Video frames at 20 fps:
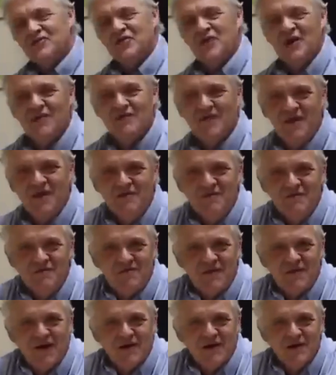frontier
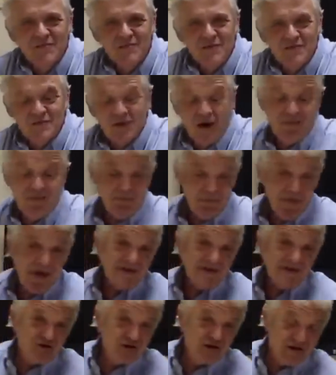environment
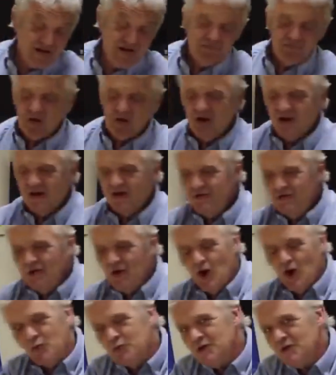where basically
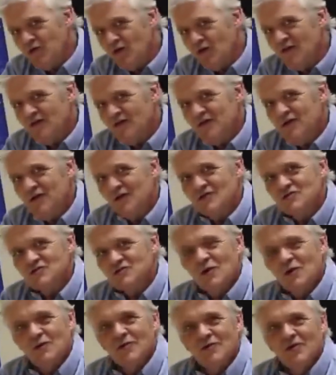nobody really
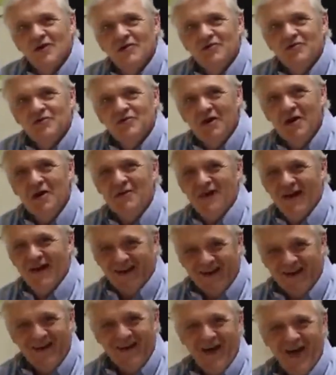knows what they're
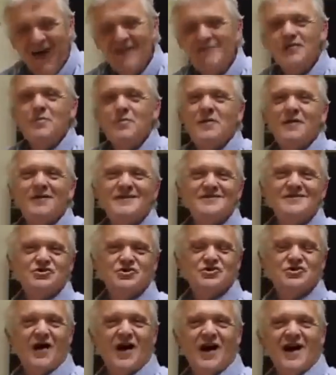doing.
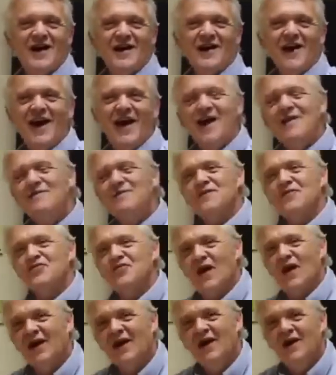Everybody's trying
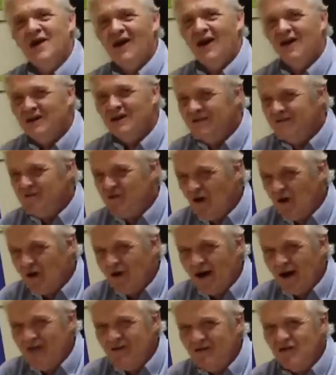everything, and
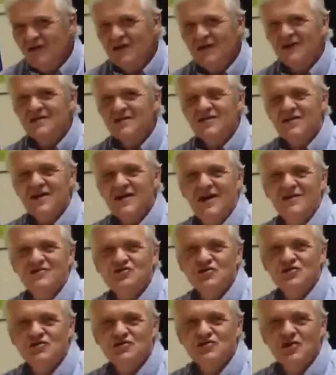if your idea
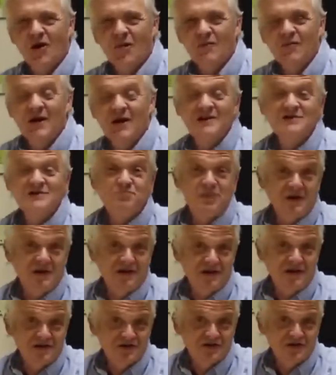catches on,
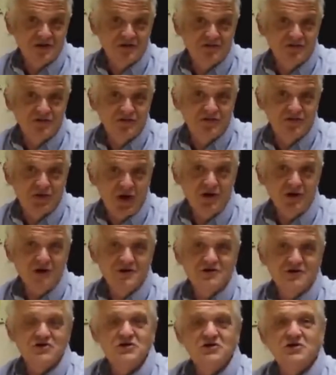there's billions of
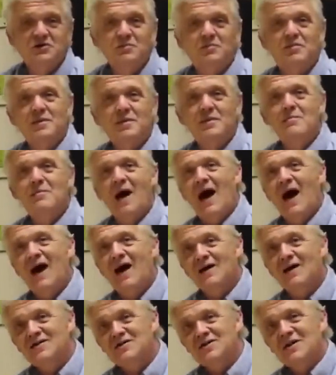dollars to be
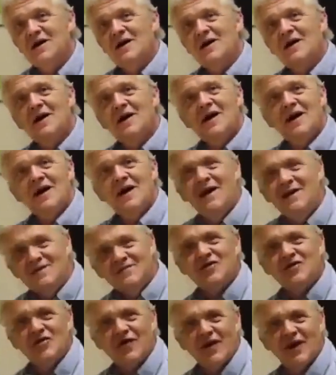made.
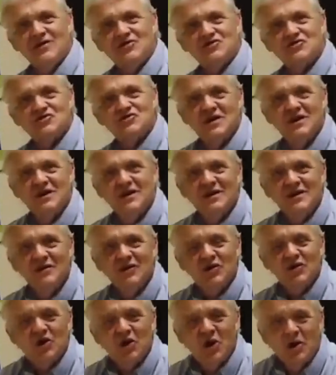Into this
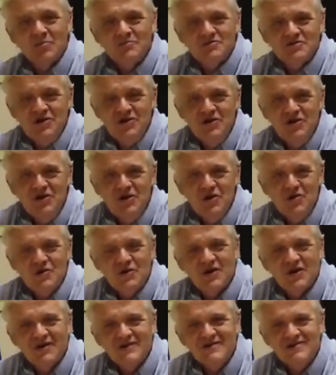comes
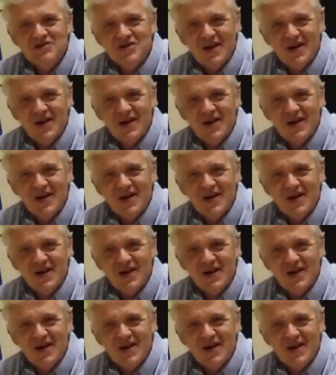a new